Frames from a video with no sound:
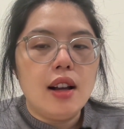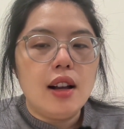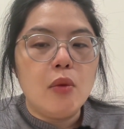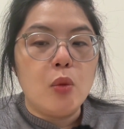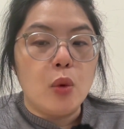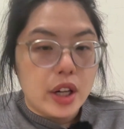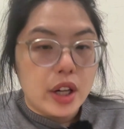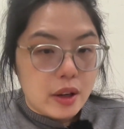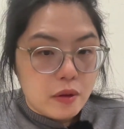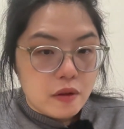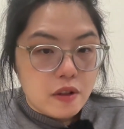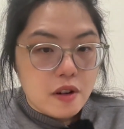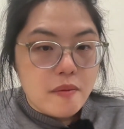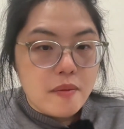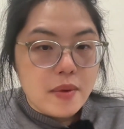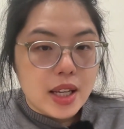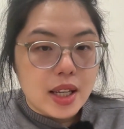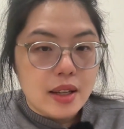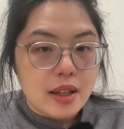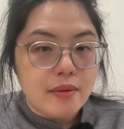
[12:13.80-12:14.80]
working with
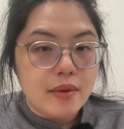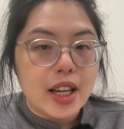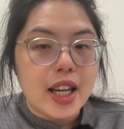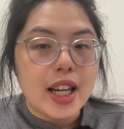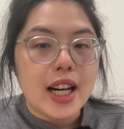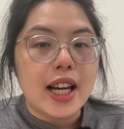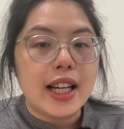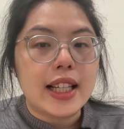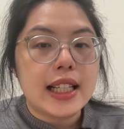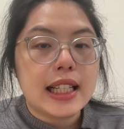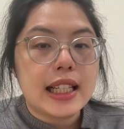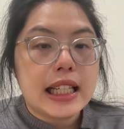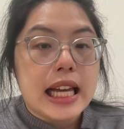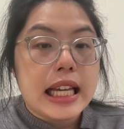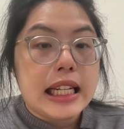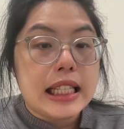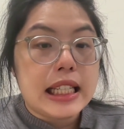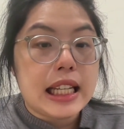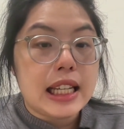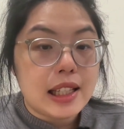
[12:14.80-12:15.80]
me, and I
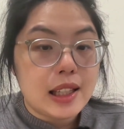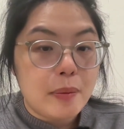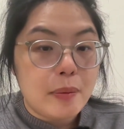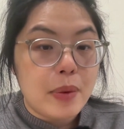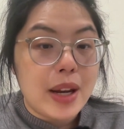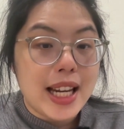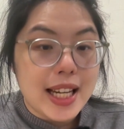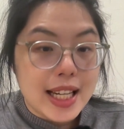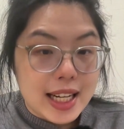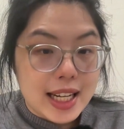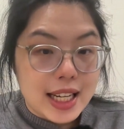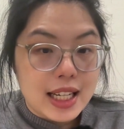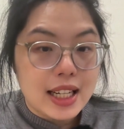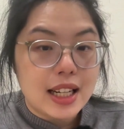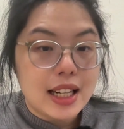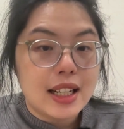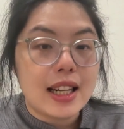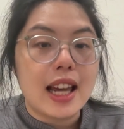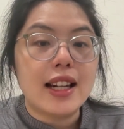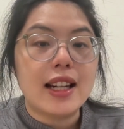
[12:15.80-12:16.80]
anticipated
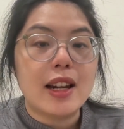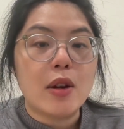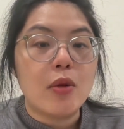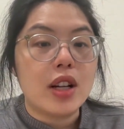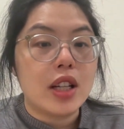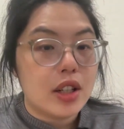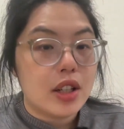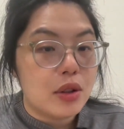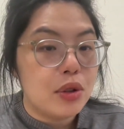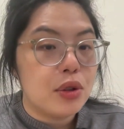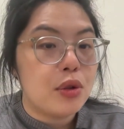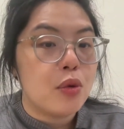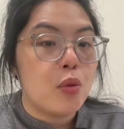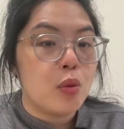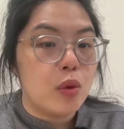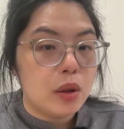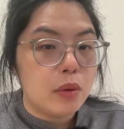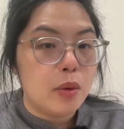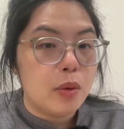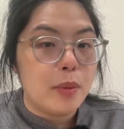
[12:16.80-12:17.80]
that they would continue to
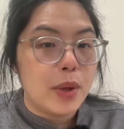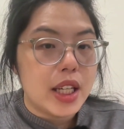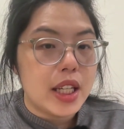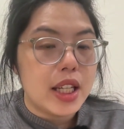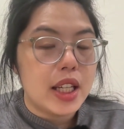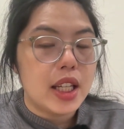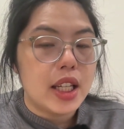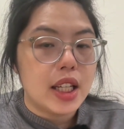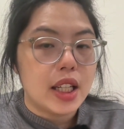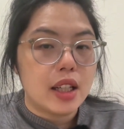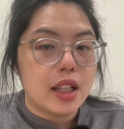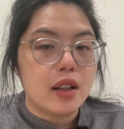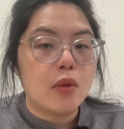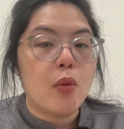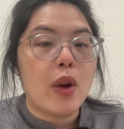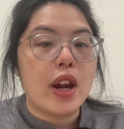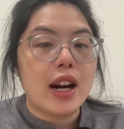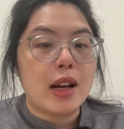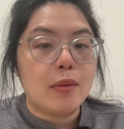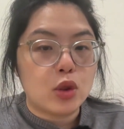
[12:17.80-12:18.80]
work with me
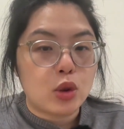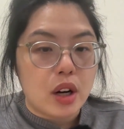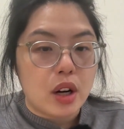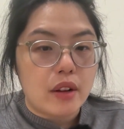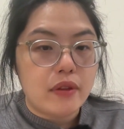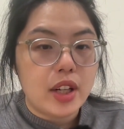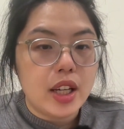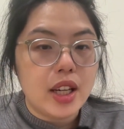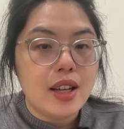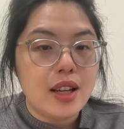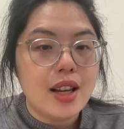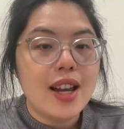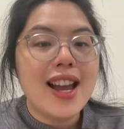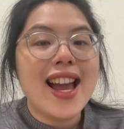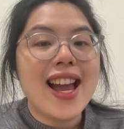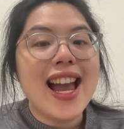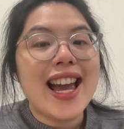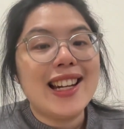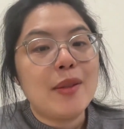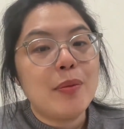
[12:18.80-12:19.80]
when I'm traveling,
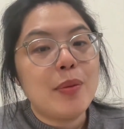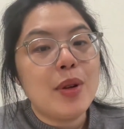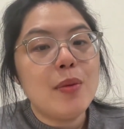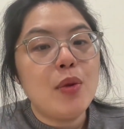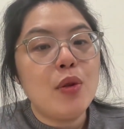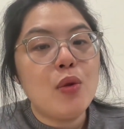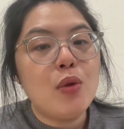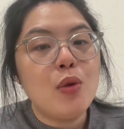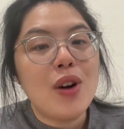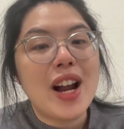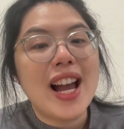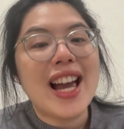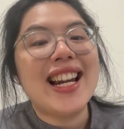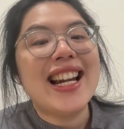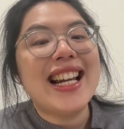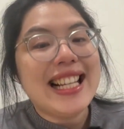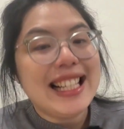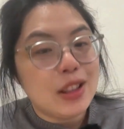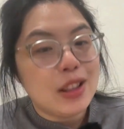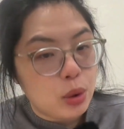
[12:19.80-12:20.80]
and the people who had
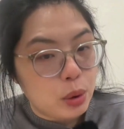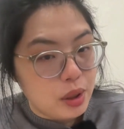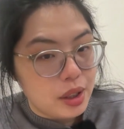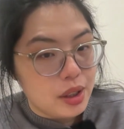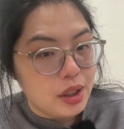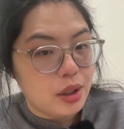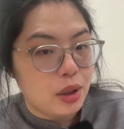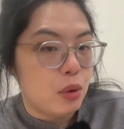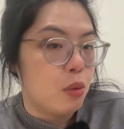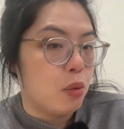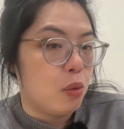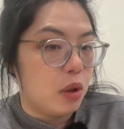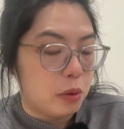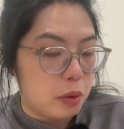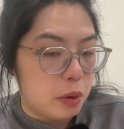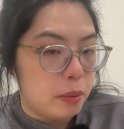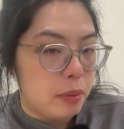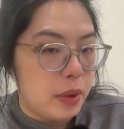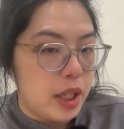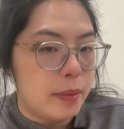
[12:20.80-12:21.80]
interest to work
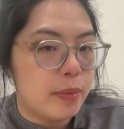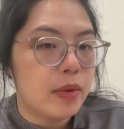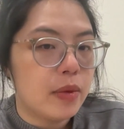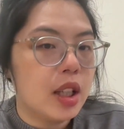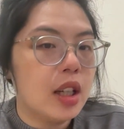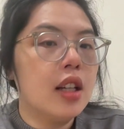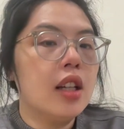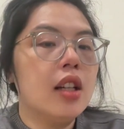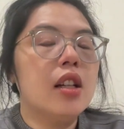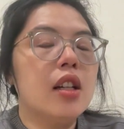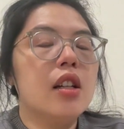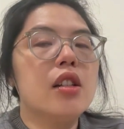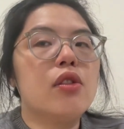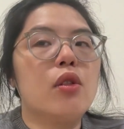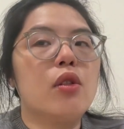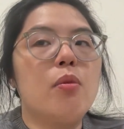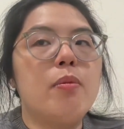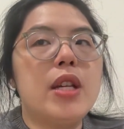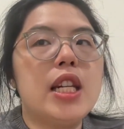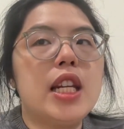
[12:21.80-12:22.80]
with me.
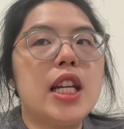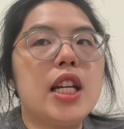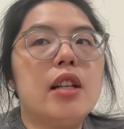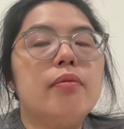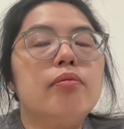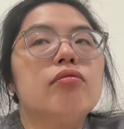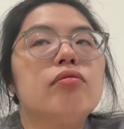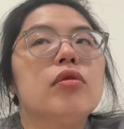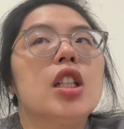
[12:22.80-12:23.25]
So meaning